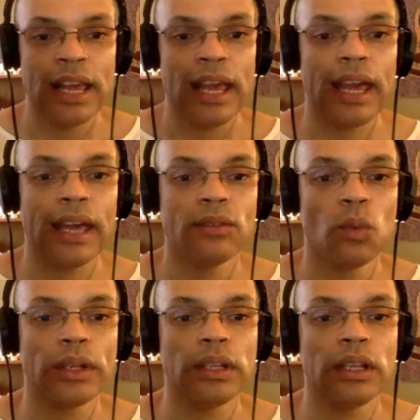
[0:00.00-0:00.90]
And
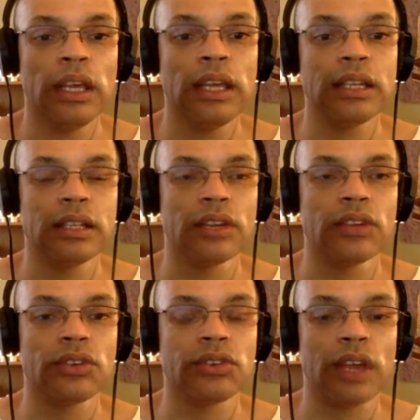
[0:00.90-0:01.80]
what he didn't
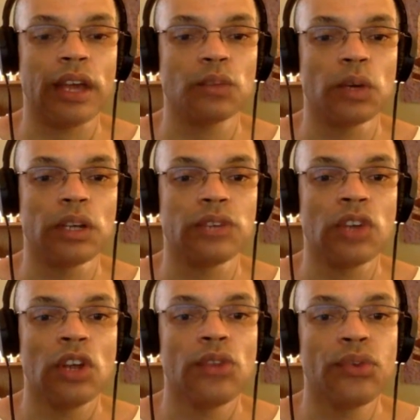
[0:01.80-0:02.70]
understand was
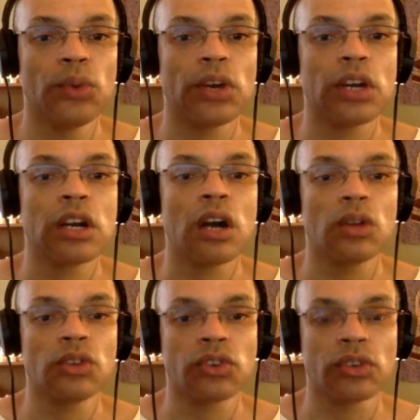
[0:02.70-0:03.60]
through the
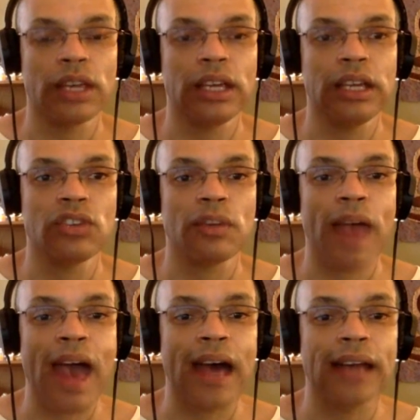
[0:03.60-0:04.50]
culture that Egypt
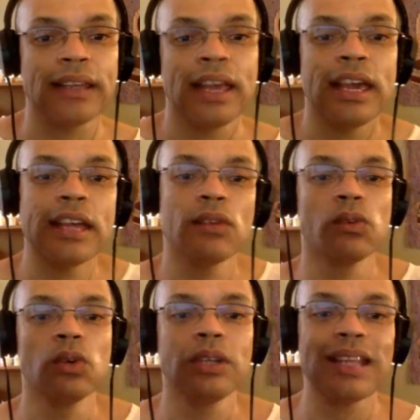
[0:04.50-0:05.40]
had, it
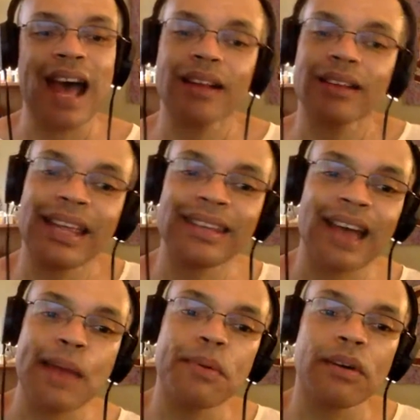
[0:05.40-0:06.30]
rooted out that
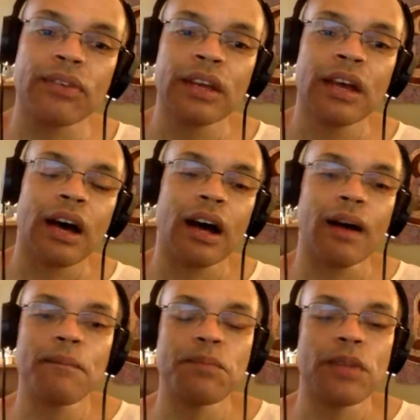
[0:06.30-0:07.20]
type of
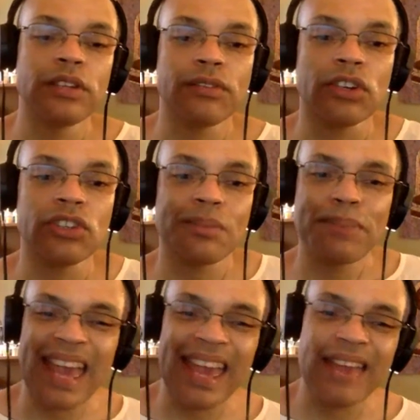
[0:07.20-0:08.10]
divergent
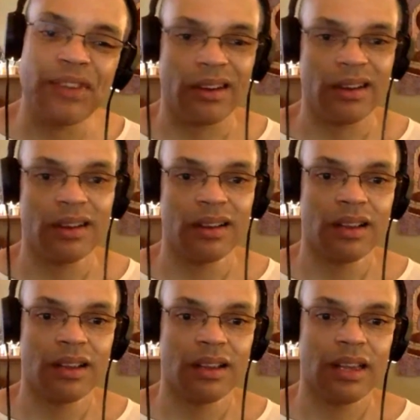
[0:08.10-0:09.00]
behavior.
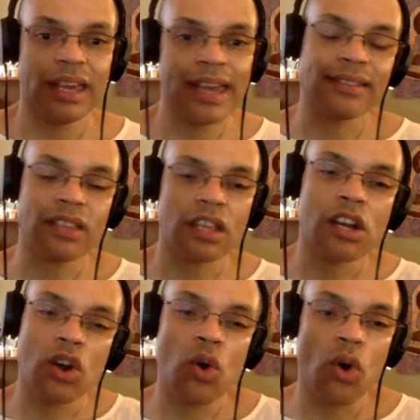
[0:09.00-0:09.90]
It got to the
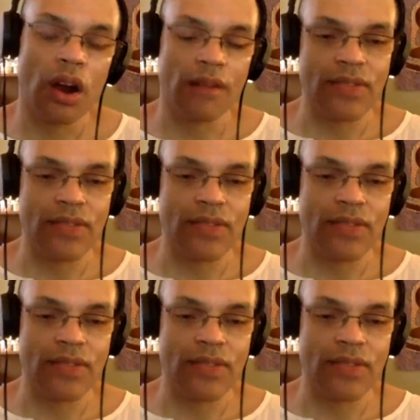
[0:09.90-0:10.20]
core of